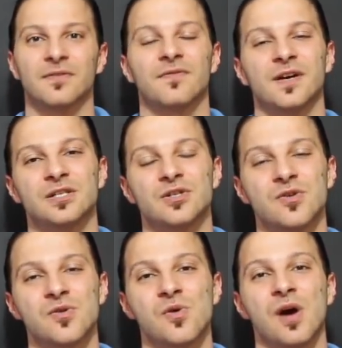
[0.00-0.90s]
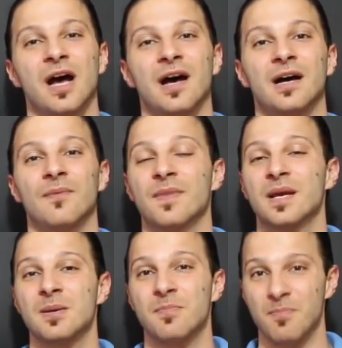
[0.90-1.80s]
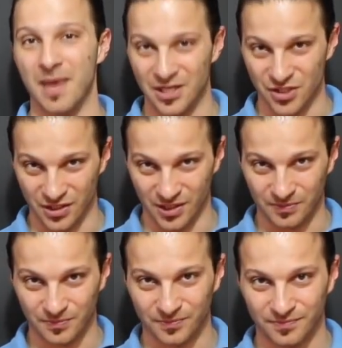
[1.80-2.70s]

refers to a male gender.